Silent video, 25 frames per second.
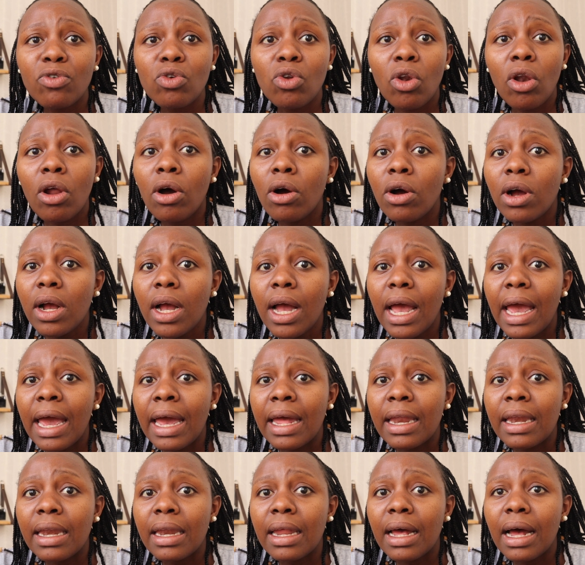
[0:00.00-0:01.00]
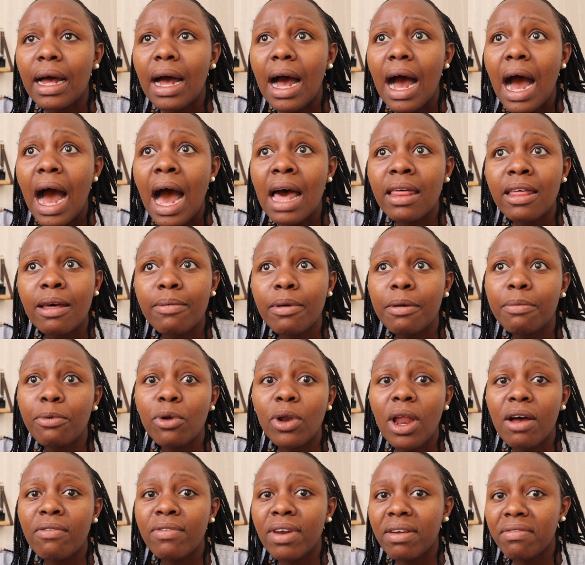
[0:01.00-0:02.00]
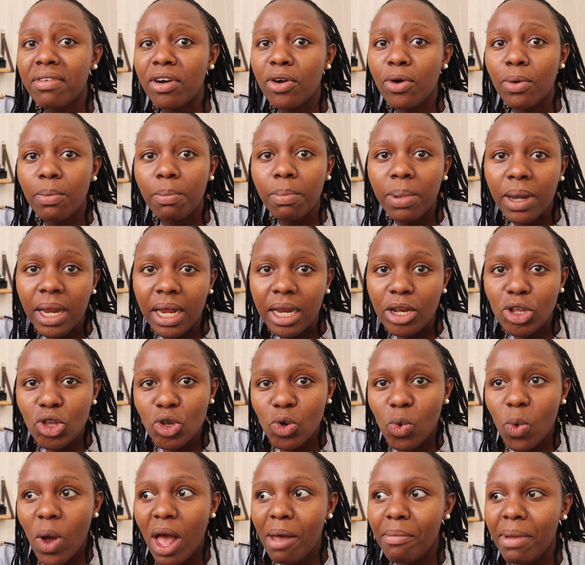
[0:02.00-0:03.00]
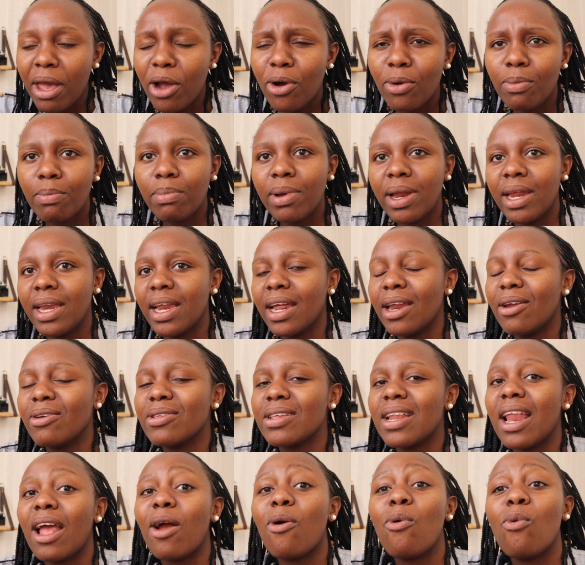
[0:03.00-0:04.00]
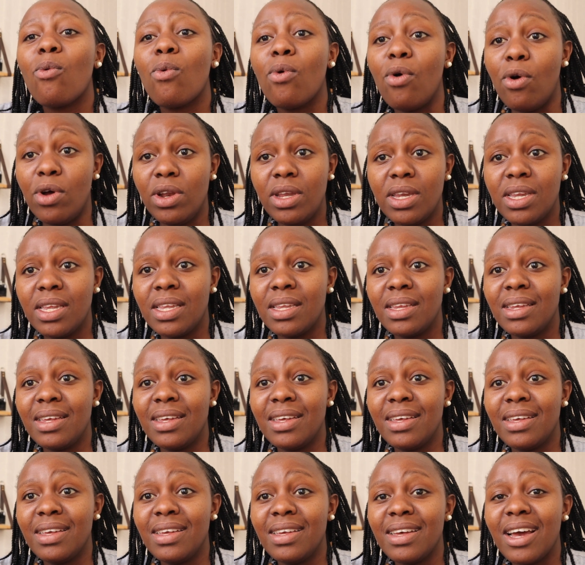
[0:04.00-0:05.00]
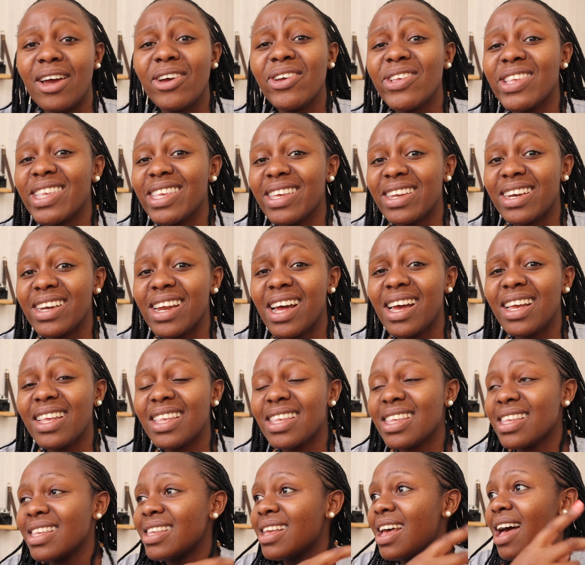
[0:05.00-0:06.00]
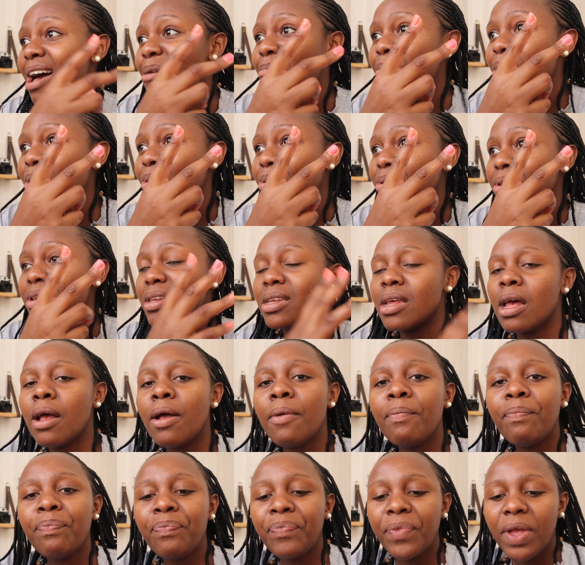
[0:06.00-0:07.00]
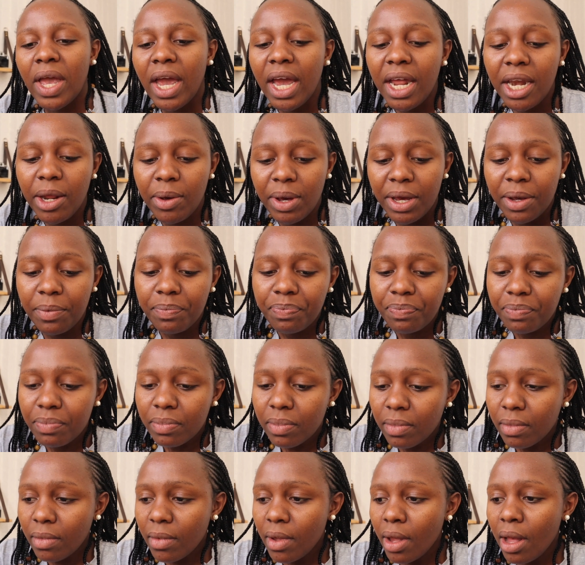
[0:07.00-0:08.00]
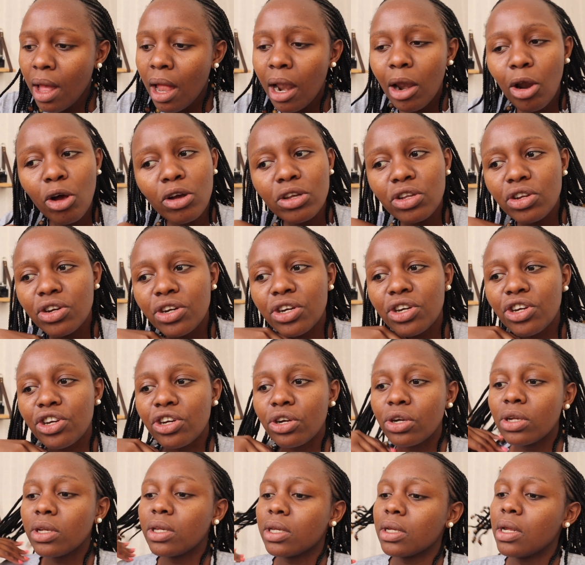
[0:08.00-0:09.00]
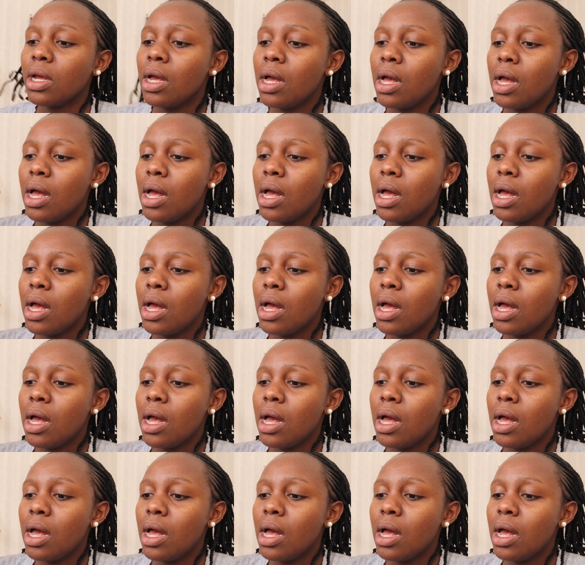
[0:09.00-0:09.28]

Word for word: for long and other people have never complained, so why am I complaining? And I was like, what? Are you serious? I'm out. Anyway, long story short,